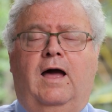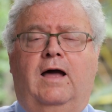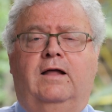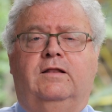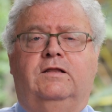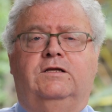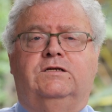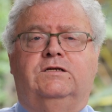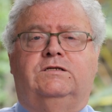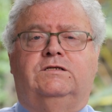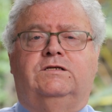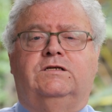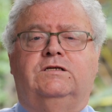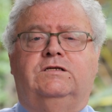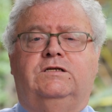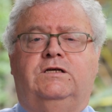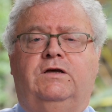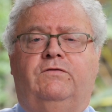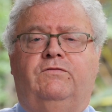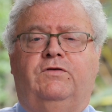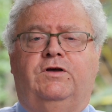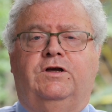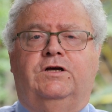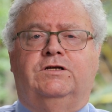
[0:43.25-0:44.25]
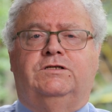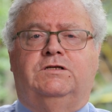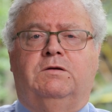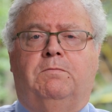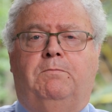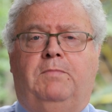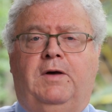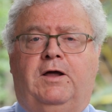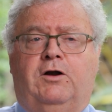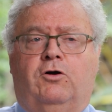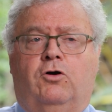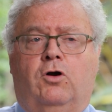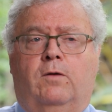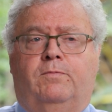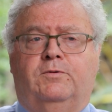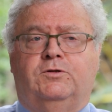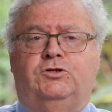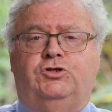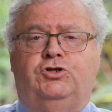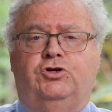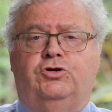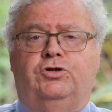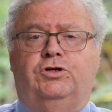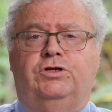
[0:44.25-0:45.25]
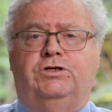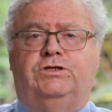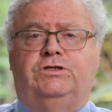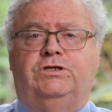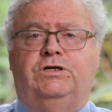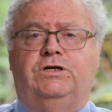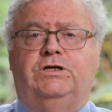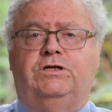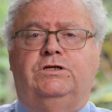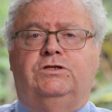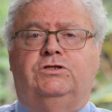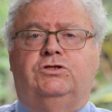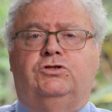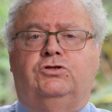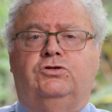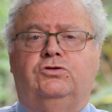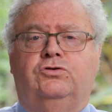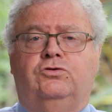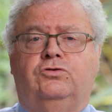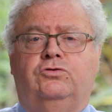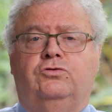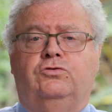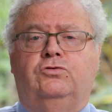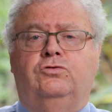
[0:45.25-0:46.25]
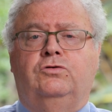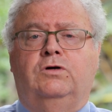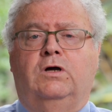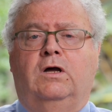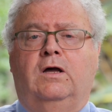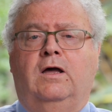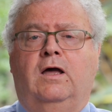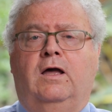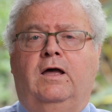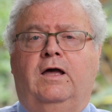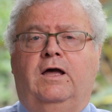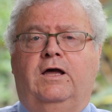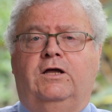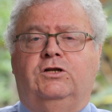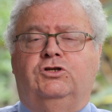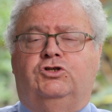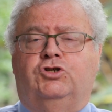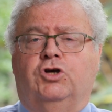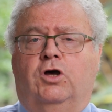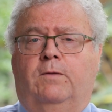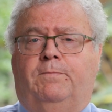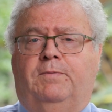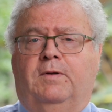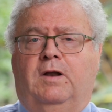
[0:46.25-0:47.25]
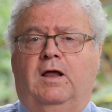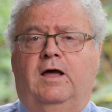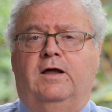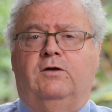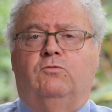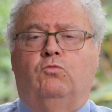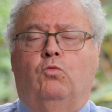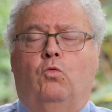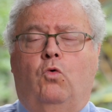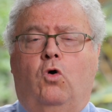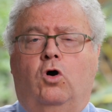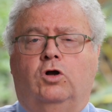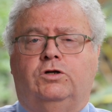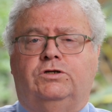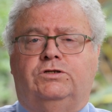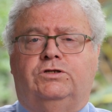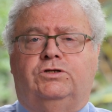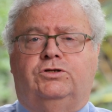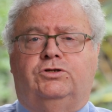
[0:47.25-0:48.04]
And this is giving us a better opportunity to interpolate what